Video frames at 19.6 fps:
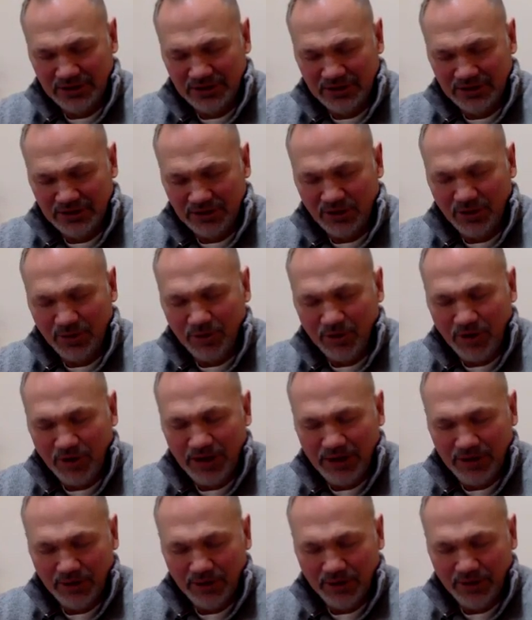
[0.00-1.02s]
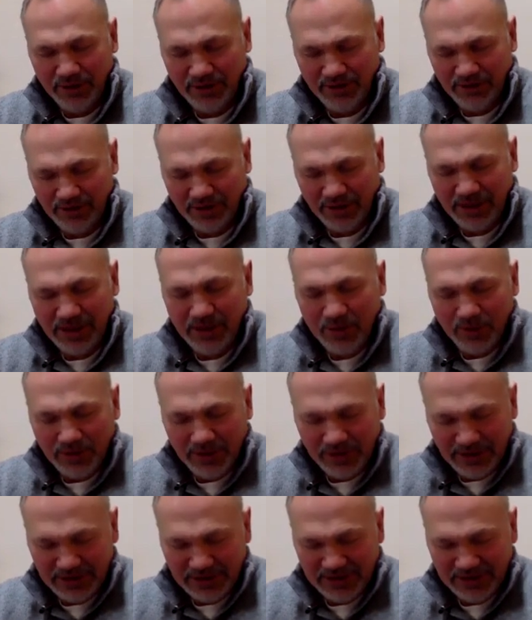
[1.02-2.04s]
So I pray, Lord, for anyone
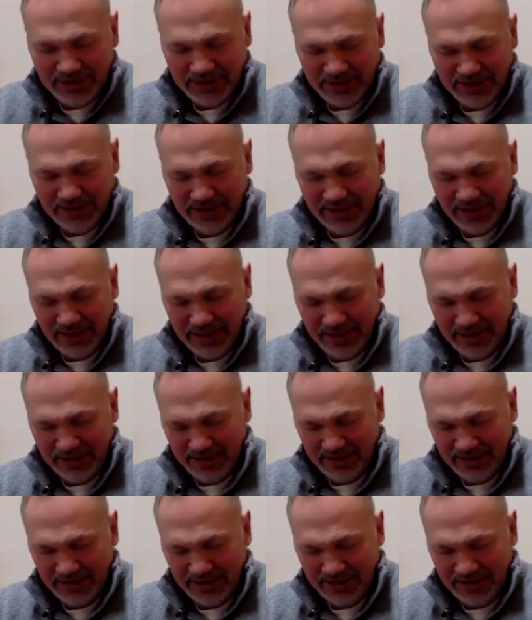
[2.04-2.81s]
listening tonight,